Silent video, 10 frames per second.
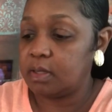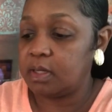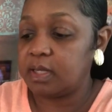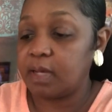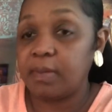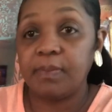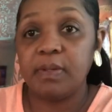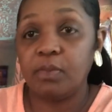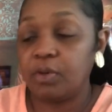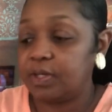And that may
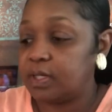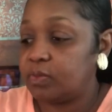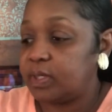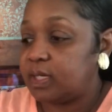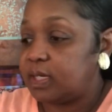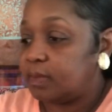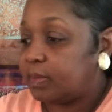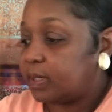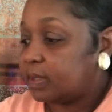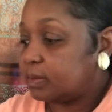be more than we need,
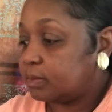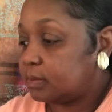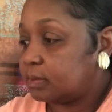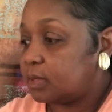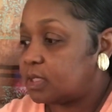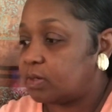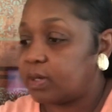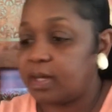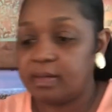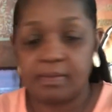but it's
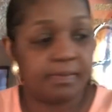okay.